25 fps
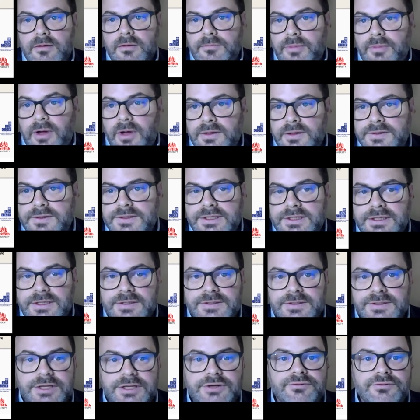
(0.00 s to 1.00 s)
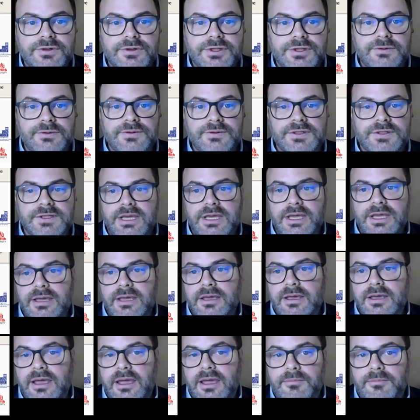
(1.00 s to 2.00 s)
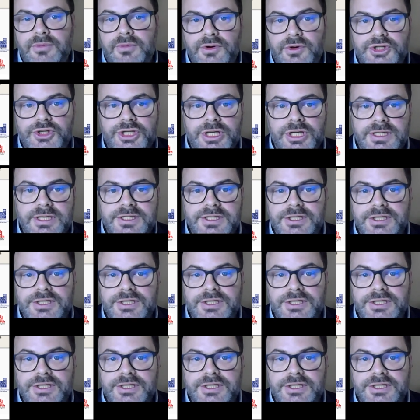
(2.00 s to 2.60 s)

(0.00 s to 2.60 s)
policy is introducing and pushing